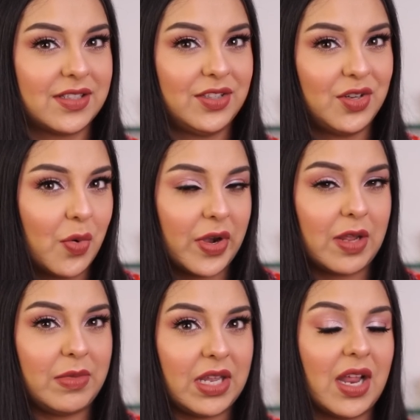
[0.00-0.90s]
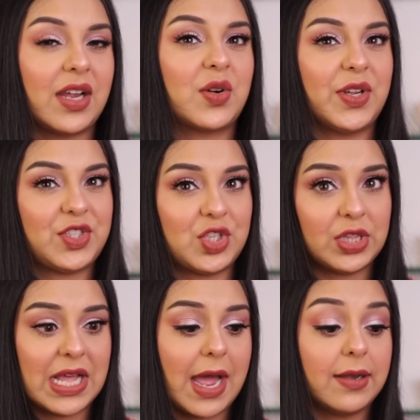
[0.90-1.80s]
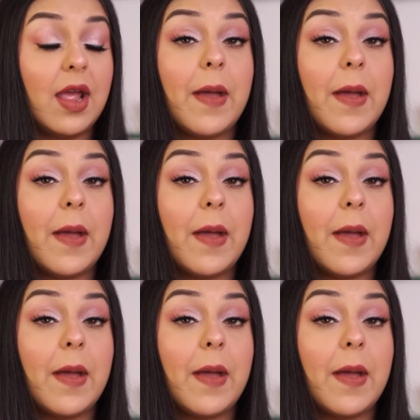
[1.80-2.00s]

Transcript: You know what I mean? I question that.